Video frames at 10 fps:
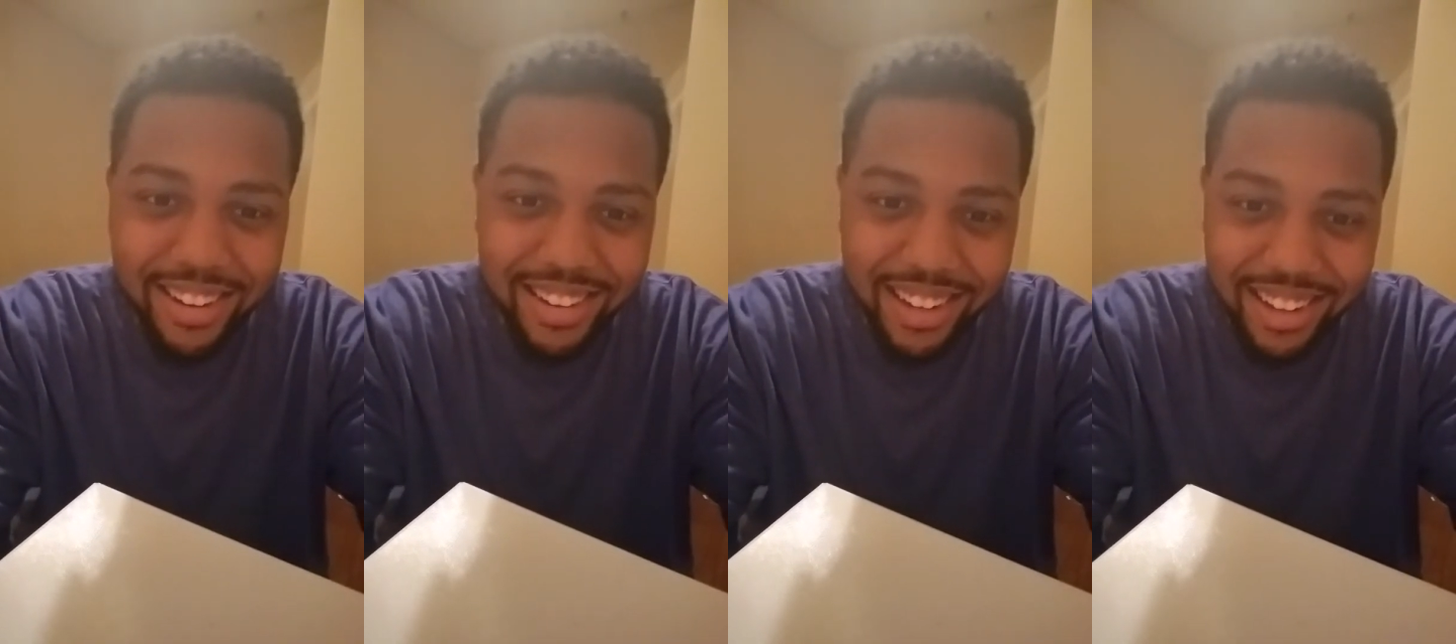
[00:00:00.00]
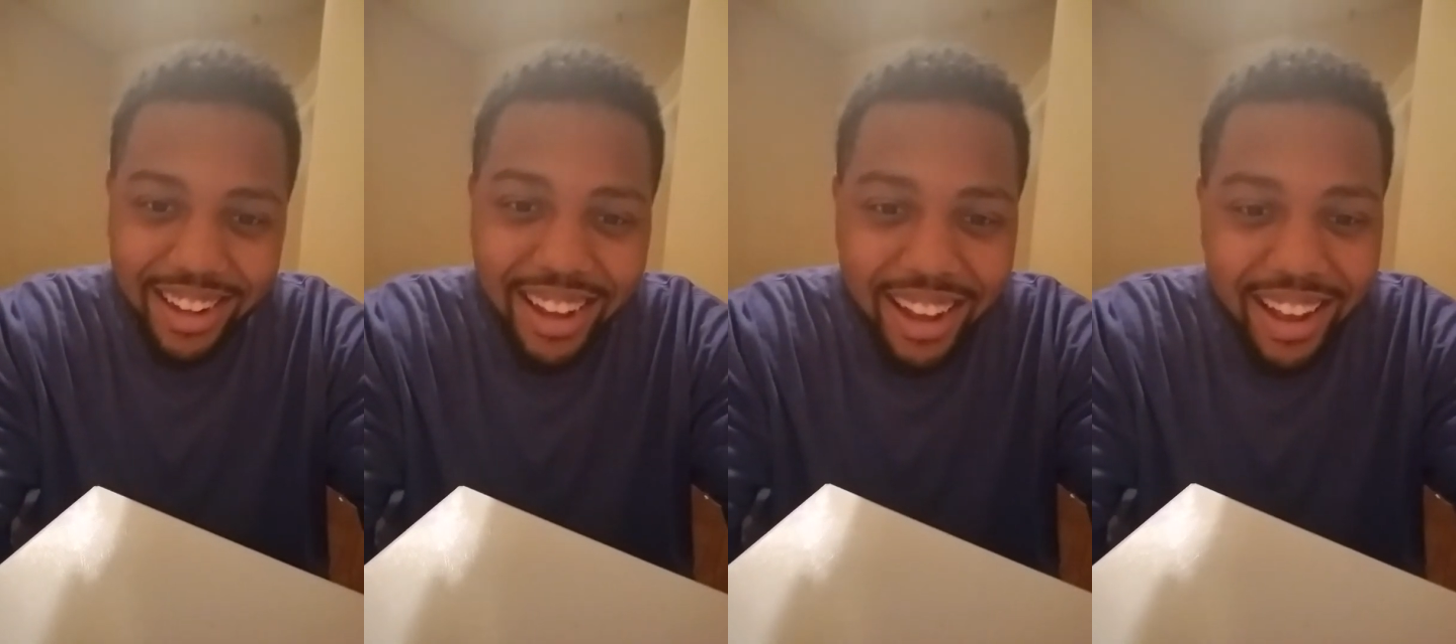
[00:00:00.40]

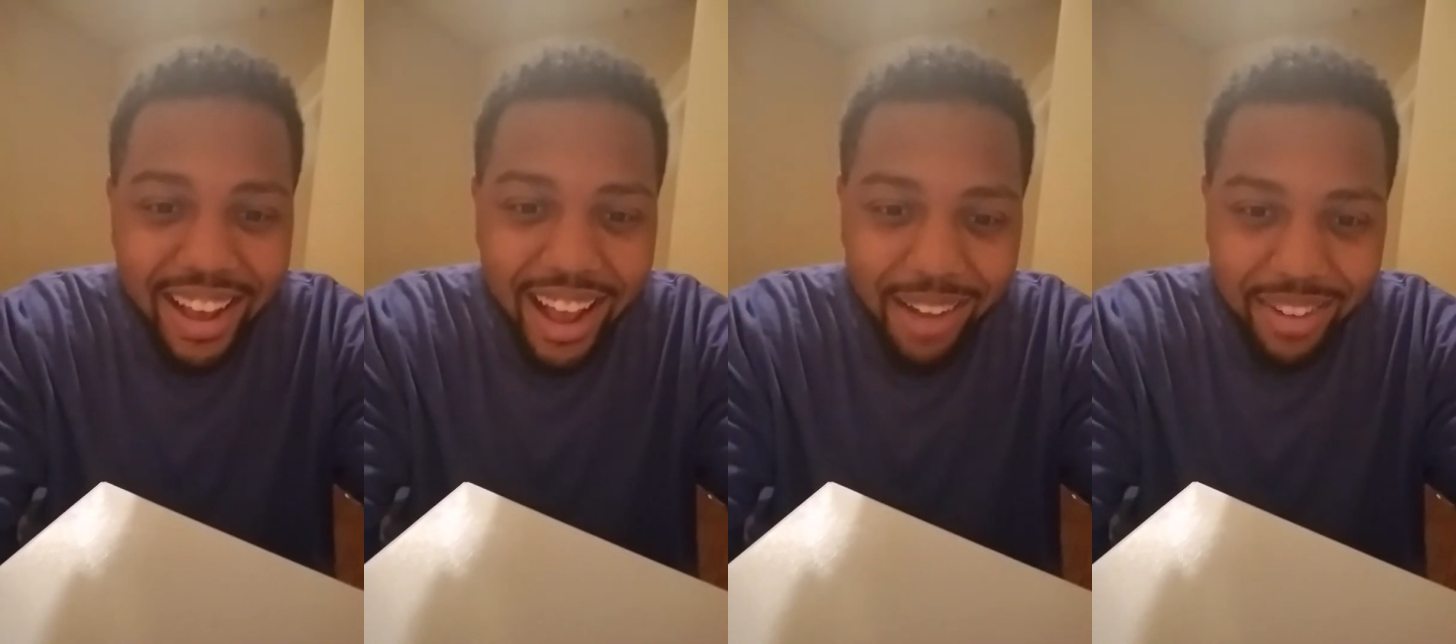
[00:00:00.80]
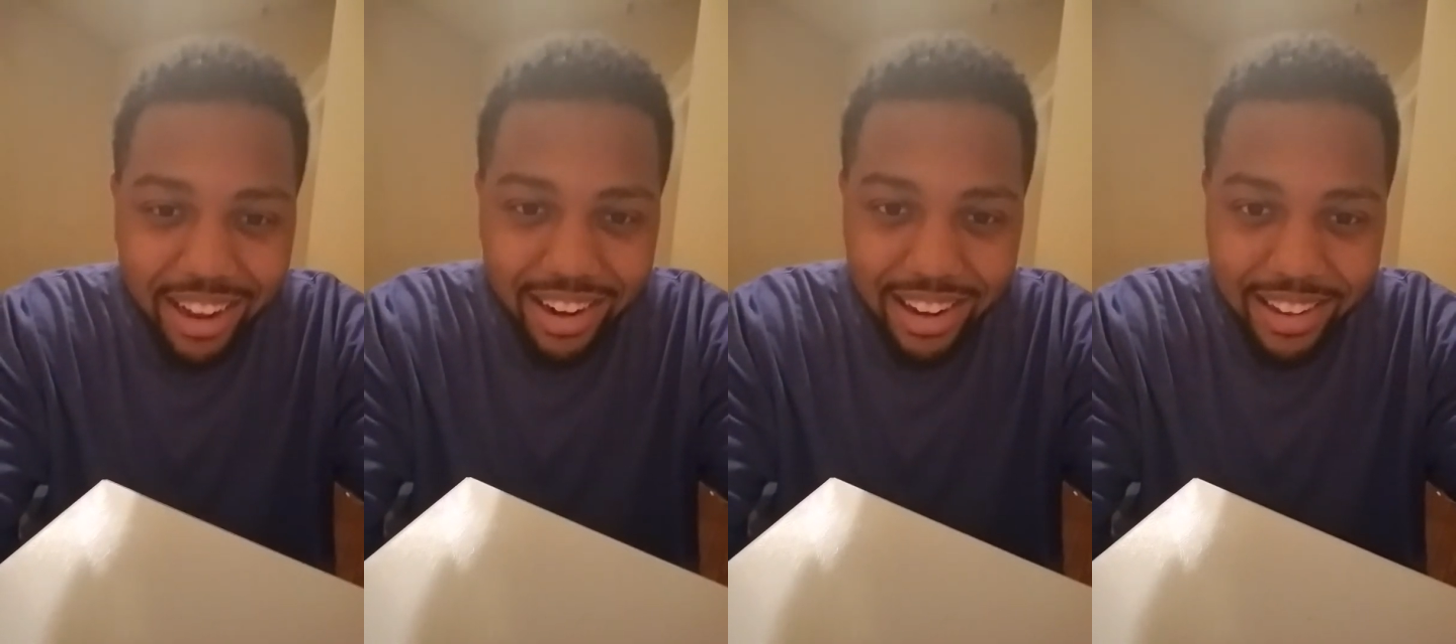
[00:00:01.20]
I'm
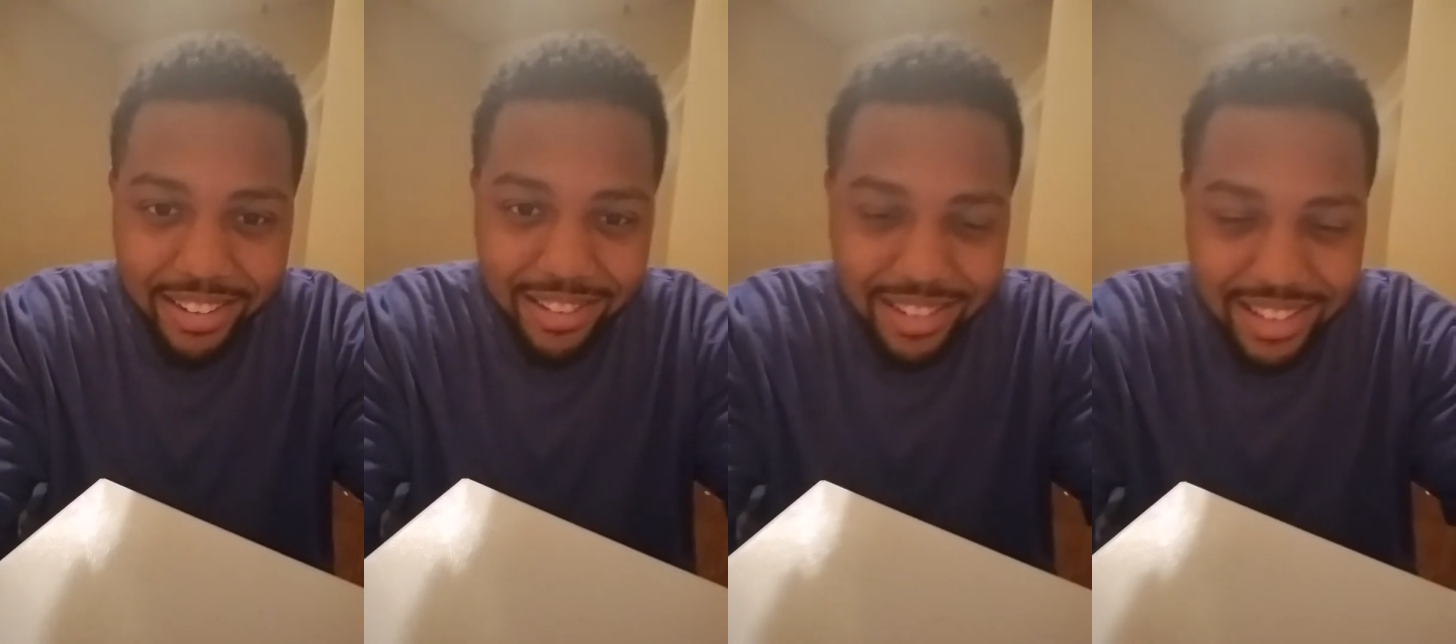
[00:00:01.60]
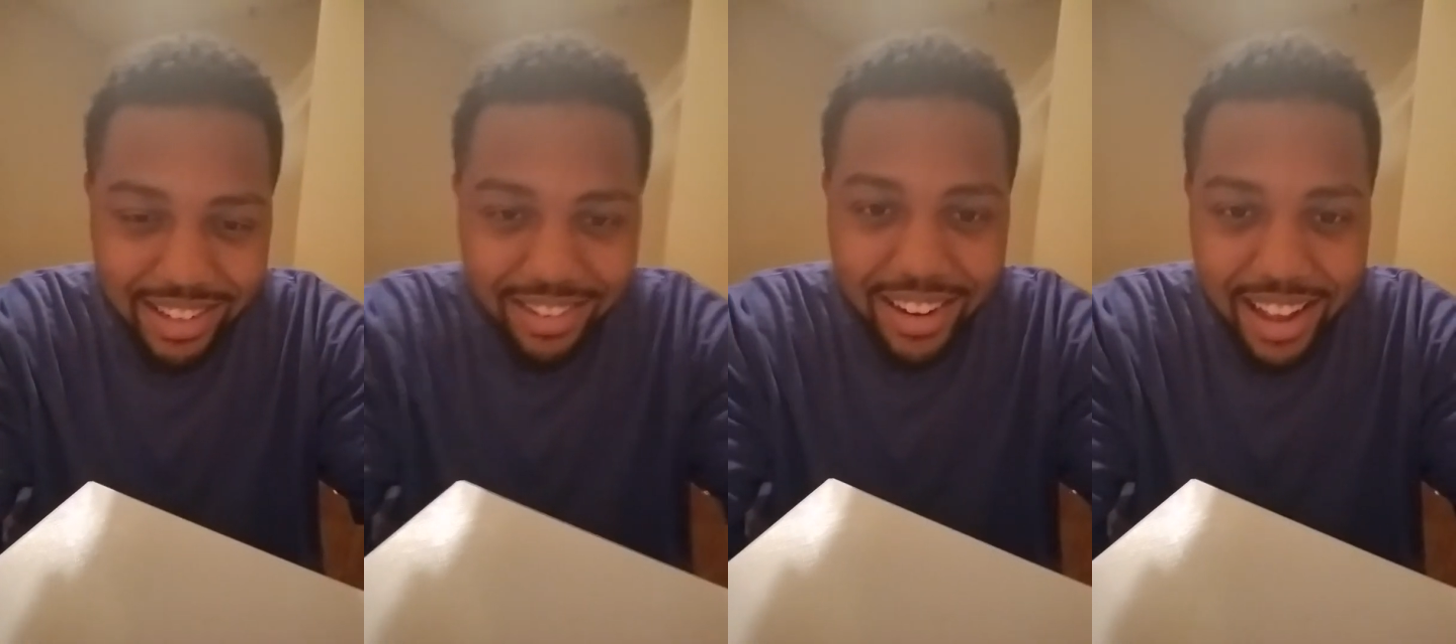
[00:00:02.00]
not alone,
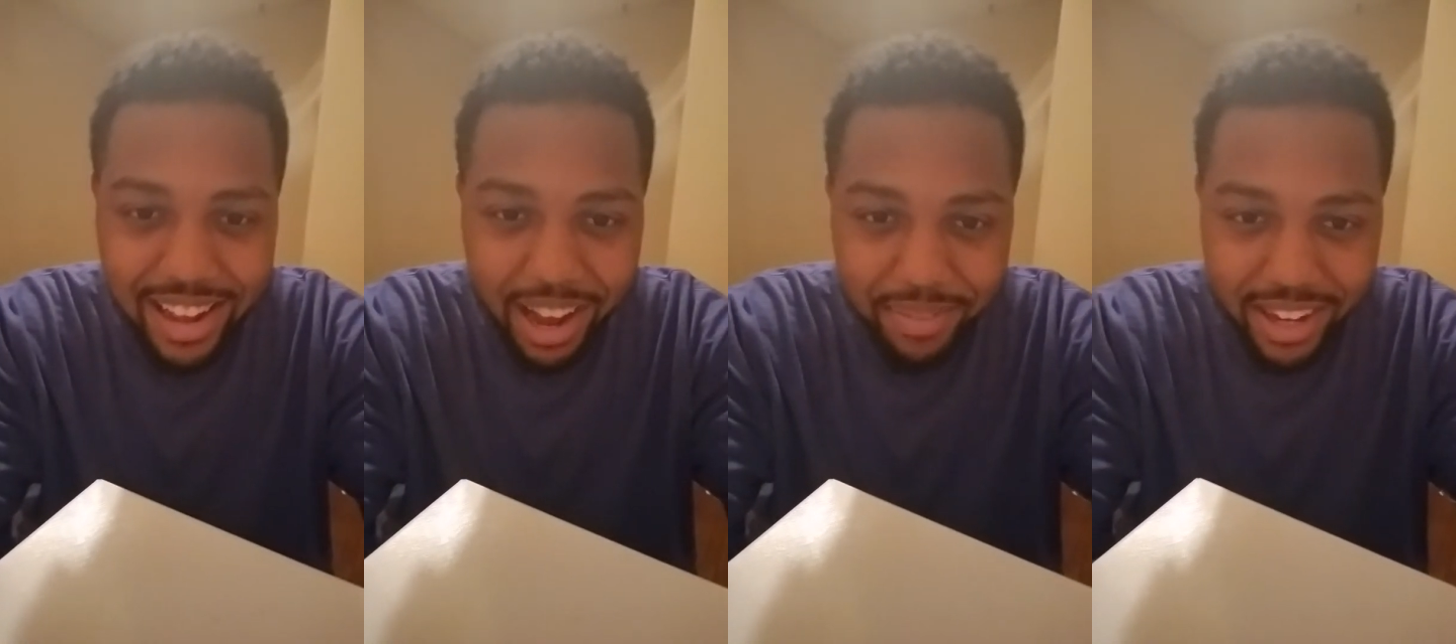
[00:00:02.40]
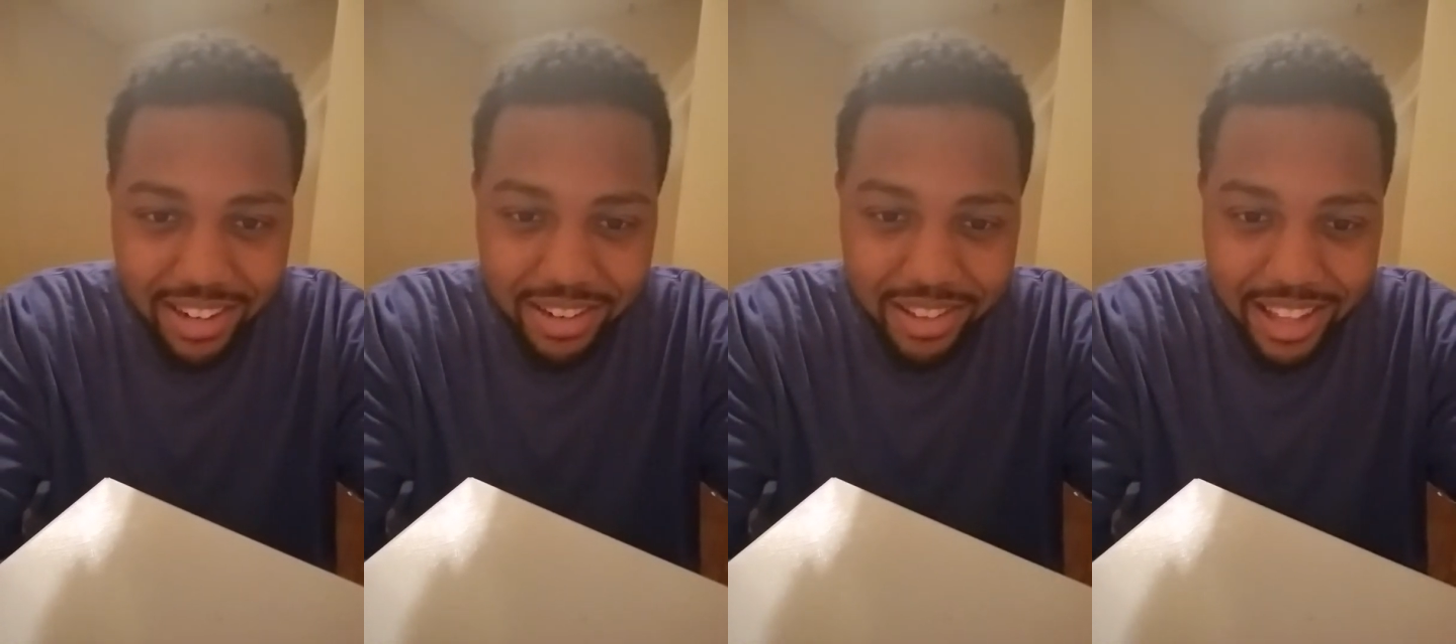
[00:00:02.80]
so I might
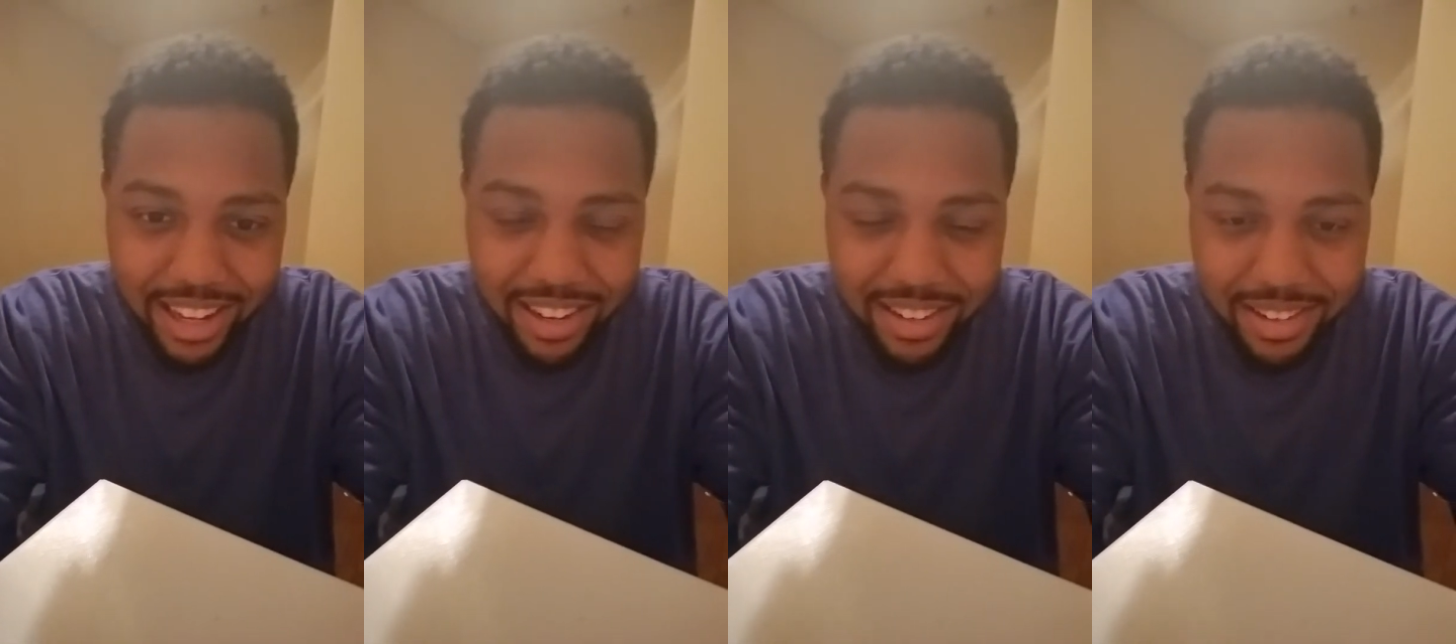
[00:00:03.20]
do that